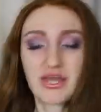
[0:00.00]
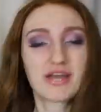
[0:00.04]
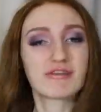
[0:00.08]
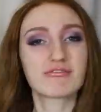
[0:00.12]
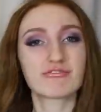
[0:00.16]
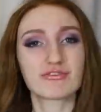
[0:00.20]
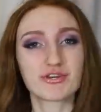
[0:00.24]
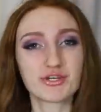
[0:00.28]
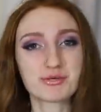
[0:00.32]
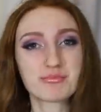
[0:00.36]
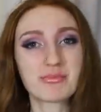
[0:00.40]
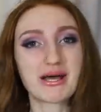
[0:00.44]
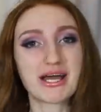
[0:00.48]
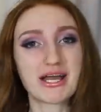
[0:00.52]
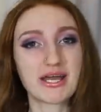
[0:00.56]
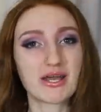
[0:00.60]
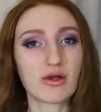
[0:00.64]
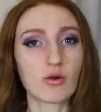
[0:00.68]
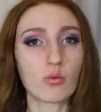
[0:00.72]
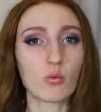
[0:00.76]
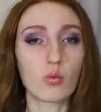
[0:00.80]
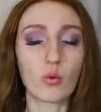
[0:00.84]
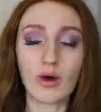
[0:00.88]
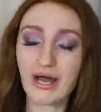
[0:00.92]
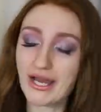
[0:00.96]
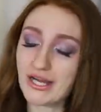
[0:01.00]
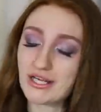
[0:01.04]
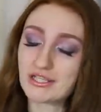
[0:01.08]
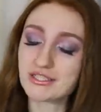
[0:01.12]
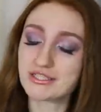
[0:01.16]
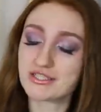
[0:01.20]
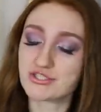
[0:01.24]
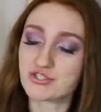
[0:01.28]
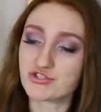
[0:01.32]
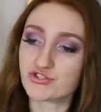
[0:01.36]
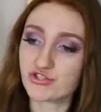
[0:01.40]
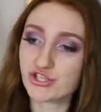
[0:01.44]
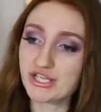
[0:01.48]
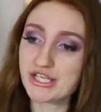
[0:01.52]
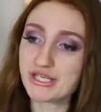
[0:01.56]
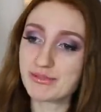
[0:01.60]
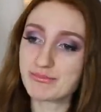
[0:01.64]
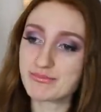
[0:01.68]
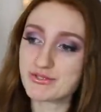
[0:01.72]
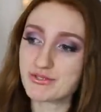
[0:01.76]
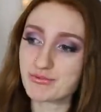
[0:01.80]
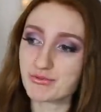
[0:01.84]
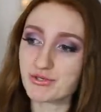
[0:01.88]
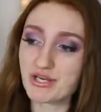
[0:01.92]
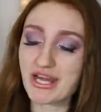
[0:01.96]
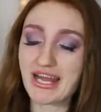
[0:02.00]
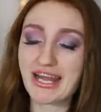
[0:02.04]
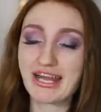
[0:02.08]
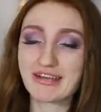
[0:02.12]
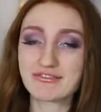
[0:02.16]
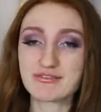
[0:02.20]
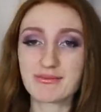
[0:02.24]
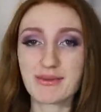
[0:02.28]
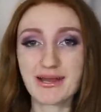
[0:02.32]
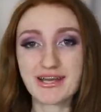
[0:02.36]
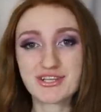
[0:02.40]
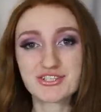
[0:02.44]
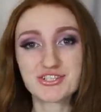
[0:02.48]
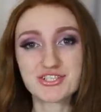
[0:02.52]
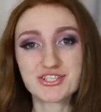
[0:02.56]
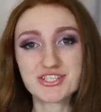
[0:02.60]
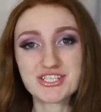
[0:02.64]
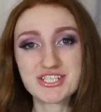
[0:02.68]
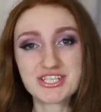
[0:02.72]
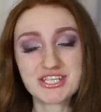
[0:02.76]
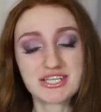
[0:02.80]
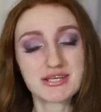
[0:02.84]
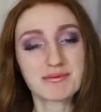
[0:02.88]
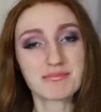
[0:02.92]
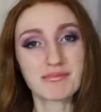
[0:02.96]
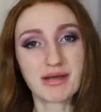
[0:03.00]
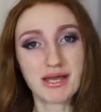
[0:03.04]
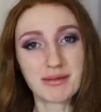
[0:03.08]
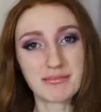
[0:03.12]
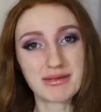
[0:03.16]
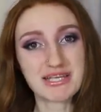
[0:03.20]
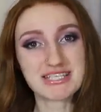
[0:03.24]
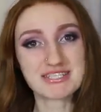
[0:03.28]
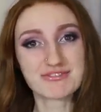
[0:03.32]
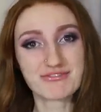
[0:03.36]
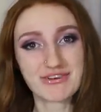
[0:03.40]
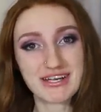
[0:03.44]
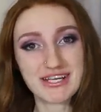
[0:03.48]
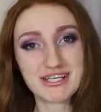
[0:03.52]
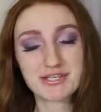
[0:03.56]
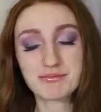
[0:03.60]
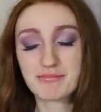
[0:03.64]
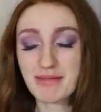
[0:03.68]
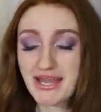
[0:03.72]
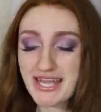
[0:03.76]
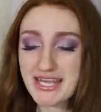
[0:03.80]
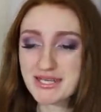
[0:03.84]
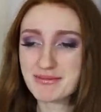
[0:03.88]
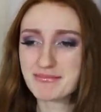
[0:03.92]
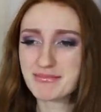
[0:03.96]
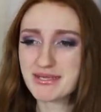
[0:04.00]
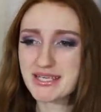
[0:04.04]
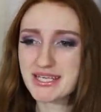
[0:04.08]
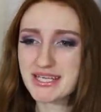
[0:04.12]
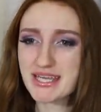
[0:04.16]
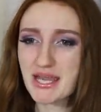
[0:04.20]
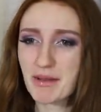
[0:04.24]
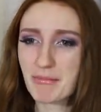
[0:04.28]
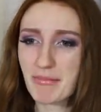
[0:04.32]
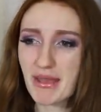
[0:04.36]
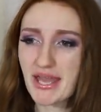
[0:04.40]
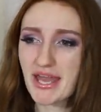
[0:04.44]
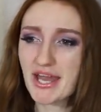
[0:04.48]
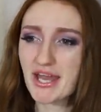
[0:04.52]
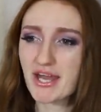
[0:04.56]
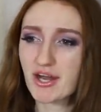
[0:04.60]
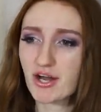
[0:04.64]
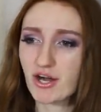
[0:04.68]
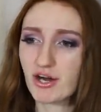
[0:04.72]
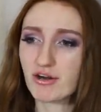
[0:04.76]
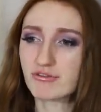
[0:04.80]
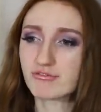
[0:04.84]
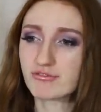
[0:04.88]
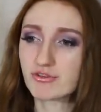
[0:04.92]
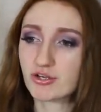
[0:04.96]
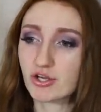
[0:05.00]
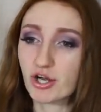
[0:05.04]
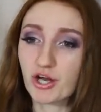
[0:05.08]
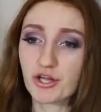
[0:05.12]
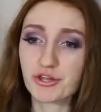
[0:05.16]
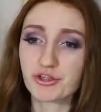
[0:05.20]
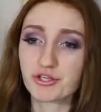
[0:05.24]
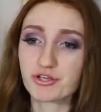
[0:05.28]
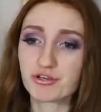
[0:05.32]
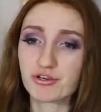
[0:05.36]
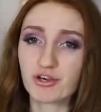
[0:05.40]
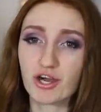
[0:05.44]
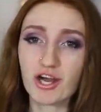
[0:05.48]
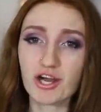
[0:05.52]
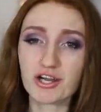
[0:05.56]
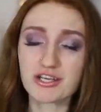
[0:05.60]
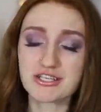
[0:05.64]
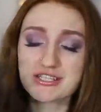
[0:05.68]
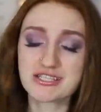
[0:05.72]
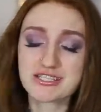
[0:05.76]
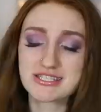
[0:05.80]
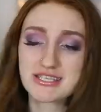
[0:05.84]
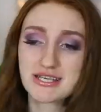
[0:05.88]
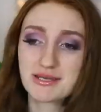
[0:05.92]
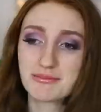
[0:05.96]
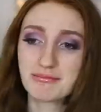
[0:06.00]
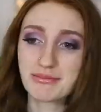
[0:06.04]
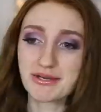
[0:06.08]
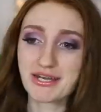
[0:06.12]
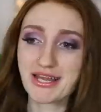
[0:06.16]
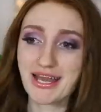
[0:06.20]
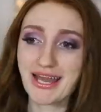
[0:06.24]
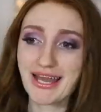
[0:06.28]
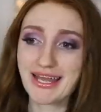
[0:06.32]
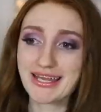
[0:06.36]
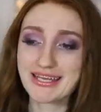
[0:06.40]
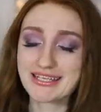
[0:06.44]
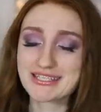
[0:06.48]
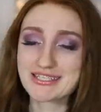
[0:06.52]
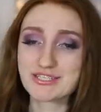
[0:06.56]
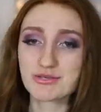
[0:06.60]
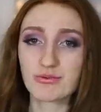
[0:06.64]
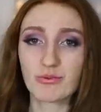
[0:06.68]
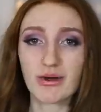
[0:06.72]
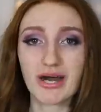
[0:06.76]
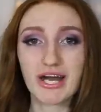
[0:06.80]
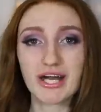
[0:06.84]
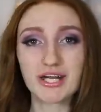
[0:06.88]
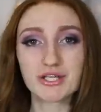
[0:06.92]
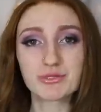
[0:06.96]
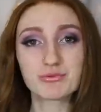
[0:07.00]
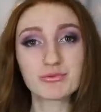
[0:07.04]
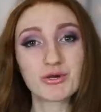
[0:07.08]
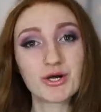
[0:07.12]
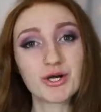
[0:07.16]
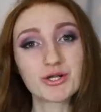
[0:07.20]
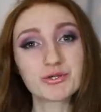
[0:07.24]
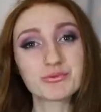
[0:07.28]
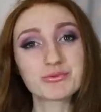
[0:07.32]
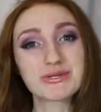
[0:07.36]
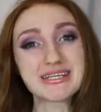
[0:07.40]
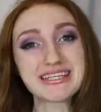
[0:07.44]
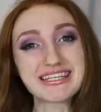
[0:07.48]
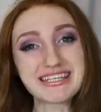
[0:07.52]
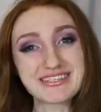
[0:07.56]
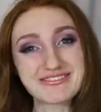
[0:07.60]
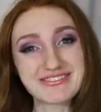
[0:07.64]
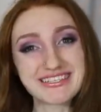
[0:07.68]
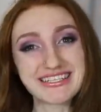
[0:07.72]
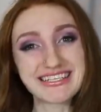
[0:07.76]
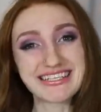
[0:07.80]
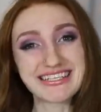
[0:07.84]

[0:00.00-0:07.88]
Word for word: Never in my wildest dreams would I have imagined that my best friend made me a pair of goth Crocs, but hey, it's a wild world we live